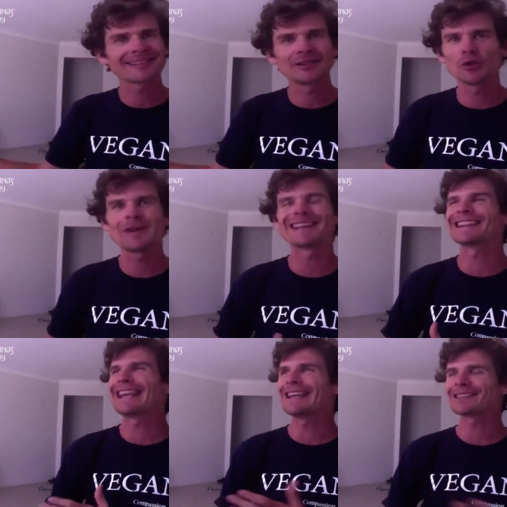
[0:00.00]
you'll be the
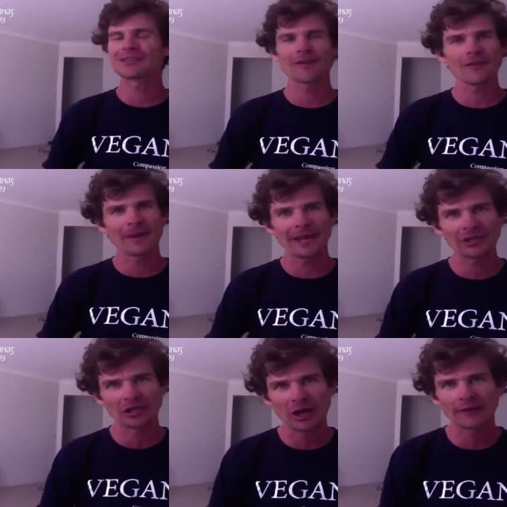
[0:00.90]
leanest you've ever been in
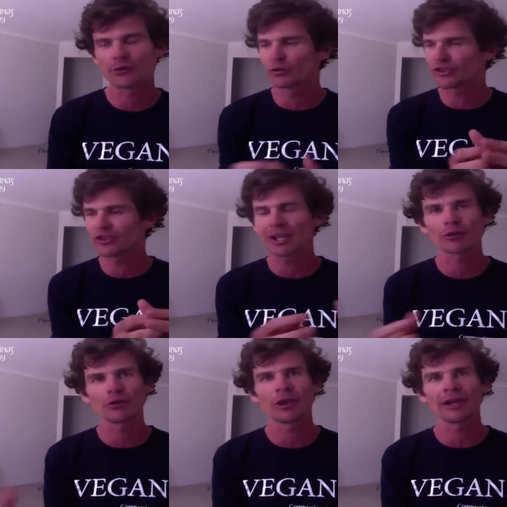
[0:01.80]
your life. You'll suck
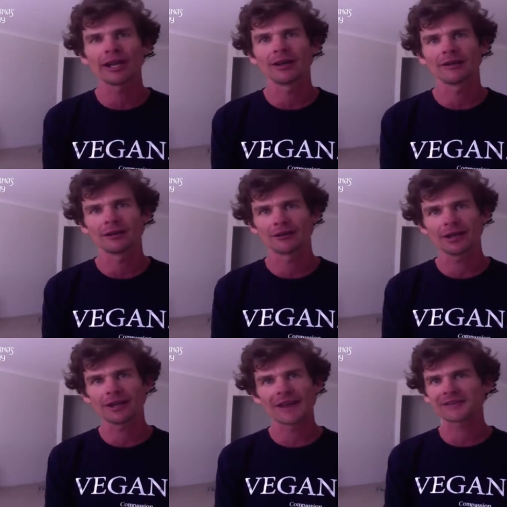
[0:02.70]
it right down. All
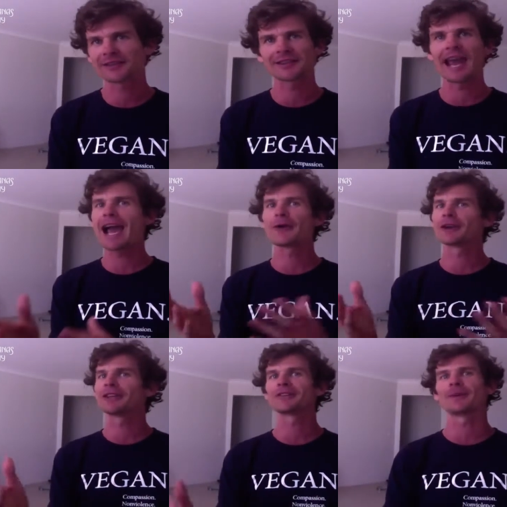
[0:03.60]
right? That's just how
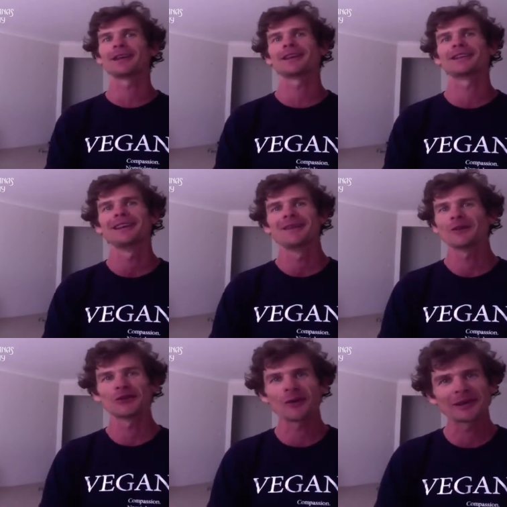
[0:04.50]
it is, man. There's no